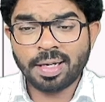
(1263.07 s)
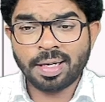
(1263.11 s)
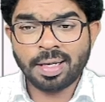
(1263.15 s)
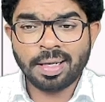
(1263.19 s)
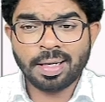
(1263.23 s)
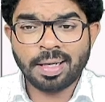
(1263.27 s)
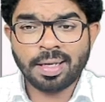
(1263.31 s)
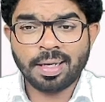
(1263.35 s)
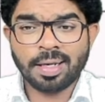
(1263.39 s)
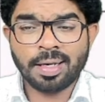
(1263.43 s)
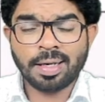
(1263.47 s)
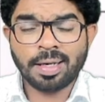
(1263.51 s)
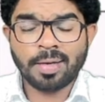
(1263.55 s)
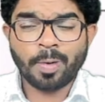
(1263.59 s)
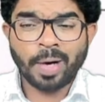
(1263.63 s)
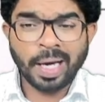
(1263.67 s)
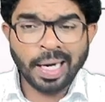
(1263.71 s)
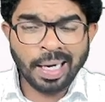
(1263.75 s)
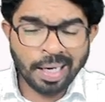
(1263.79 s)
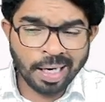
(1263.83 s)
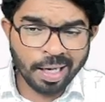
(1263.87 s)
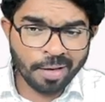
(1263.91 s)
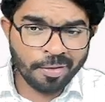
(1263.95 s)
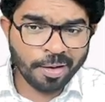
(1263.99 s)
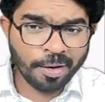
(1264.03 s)

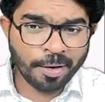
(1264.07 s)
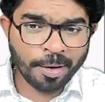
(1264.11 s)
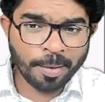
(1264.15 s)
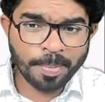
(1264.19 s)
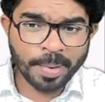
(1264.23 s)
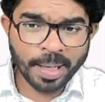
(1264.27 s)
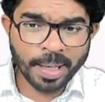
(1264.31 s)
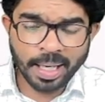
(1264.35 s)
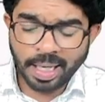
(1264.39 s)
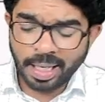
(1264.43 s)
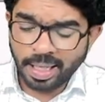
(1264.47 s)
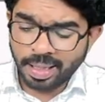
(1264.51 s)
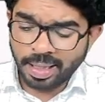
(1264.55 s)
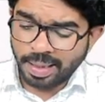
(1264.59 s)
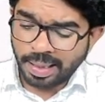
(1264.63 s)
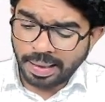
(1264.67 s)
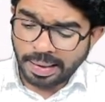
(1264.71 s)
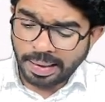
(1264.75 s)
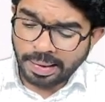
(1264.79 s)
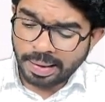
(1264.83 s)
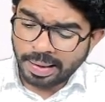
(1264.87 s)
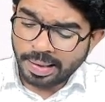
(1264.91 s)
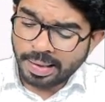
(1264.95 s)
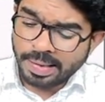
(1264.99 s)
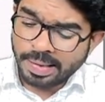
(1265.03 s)
1.5 hours per day,
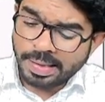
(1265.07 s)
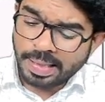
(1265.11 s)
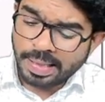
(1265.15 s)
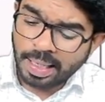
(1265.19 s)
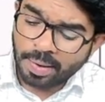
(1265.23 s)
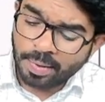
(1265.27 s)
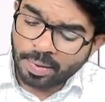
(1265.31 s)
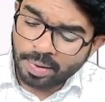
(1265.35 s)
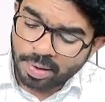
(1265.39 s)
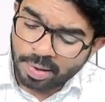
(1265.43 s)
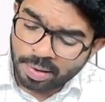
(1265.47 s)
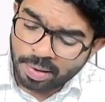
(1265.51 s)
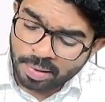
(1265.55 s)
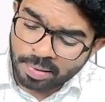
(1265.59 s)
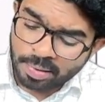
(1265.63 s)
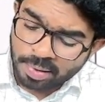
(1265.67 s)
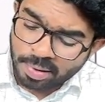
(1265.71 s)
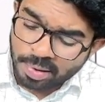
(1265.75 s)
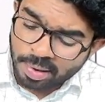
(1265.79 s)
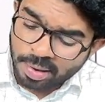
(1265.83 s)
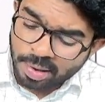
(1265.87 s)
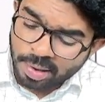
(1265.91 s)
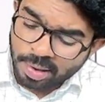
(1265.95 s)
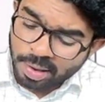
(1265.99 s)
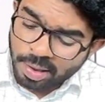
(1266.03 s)
that turns around to
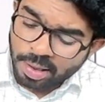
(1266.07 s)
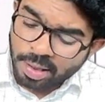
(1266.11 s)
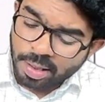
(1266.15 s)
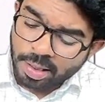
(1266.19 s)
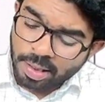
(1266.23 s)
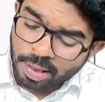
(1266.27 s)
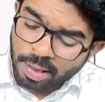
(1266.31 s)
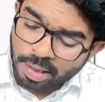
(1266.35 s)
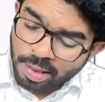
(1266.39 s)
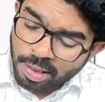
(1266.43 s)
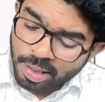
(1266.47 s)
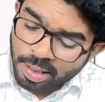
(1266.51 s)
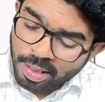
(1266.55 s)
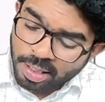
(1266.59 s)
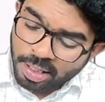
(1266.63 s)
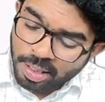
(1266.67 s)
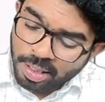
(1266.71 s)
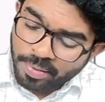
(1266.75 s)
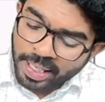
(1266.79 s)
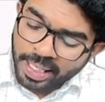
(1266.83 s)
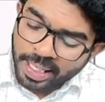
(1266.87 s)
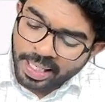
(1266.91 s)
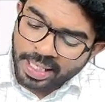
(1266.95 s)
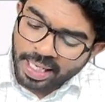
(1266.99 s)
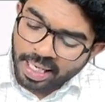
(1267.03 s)

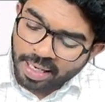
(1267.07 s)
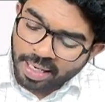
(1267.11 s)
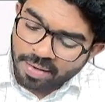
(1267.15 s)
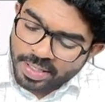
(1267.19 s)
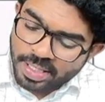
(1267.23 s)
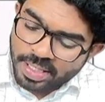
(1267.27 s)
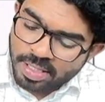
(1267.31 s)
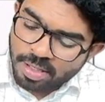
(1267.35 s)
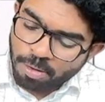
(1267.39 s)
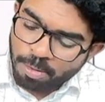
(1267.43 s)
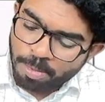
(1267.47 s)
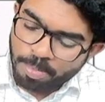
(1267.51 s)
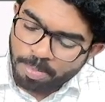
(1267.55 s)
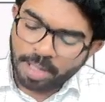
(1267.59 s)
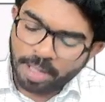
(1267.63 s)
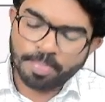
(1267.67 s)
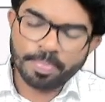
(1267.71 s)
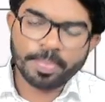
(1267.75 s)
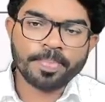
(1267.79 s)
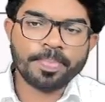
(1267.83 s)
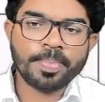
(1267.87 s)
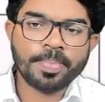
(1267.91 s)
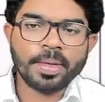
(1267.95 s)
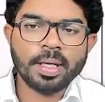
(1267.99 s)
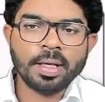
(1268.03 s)
20 hours of prep.
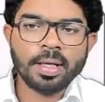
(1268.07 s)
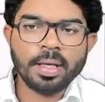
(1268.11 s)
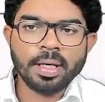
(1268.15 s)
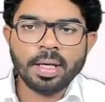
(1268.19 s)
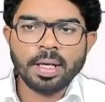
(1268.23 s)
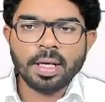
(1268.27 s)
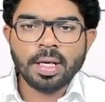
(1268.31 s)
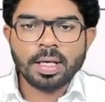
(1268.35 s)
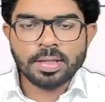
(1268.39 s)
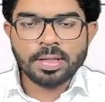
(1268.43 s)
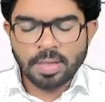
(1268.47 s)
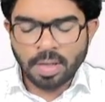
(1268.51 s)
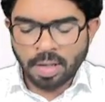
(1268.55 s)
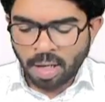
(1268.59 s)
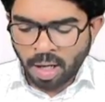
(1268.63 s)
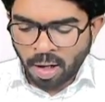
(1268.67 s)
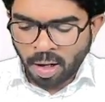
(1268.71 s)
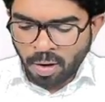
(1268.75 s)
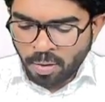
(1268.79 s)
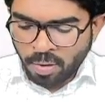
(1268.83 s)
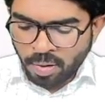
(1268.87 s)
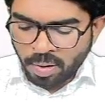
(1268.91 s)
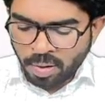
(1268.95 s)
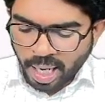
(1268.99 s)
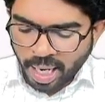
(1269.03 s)
So
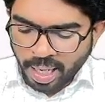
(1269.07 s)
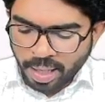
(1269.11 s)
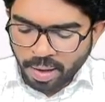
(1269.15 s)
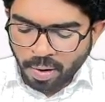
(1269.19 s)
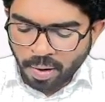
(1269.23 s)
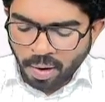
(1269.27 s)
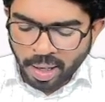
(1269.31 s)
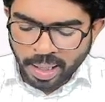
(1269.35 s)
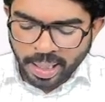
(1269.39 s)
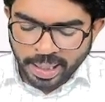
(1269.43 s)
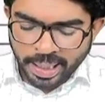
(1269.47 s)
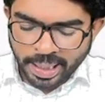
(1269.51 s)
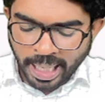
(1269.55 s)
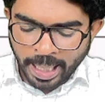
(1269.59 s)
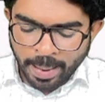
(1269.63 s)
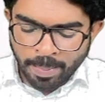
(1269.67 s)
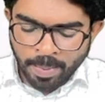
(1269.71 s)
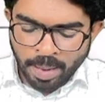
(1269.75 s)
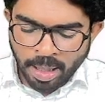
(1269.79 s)
now I got a time